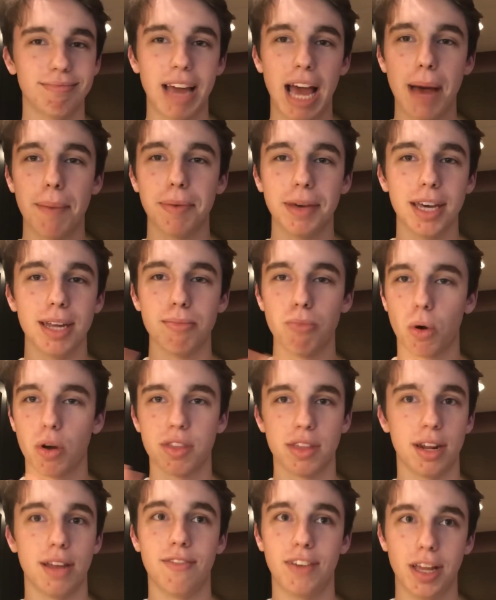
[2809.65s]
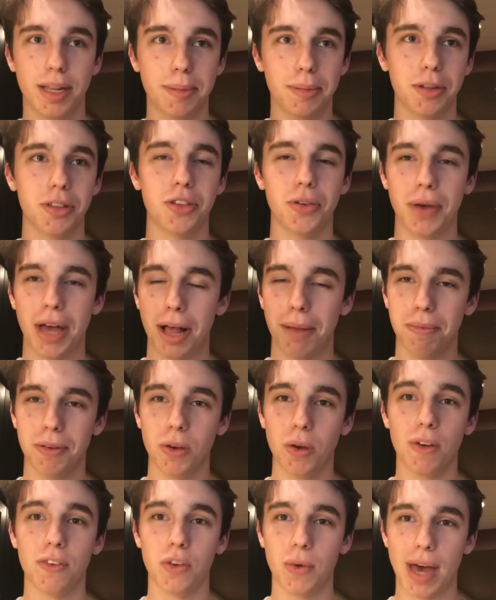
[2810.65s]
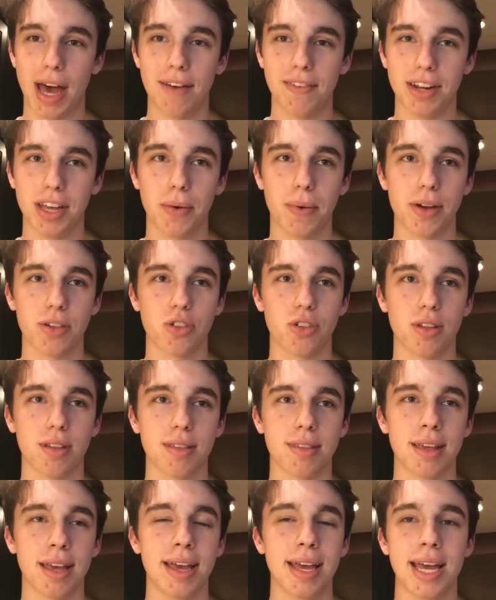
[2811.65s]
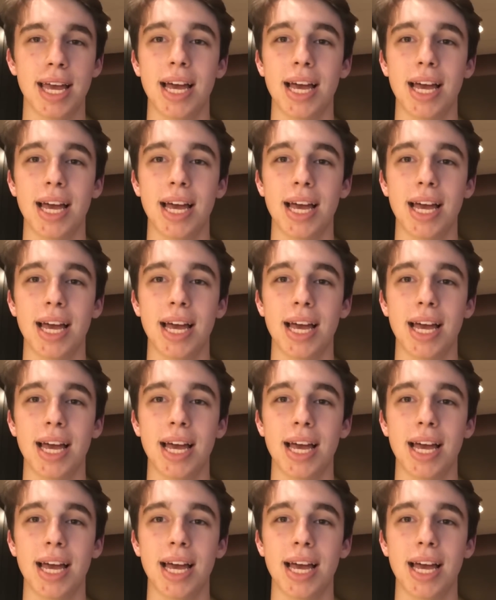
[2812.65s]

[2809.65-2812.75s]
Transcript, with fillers: happy and more than available to help you if you have any questions.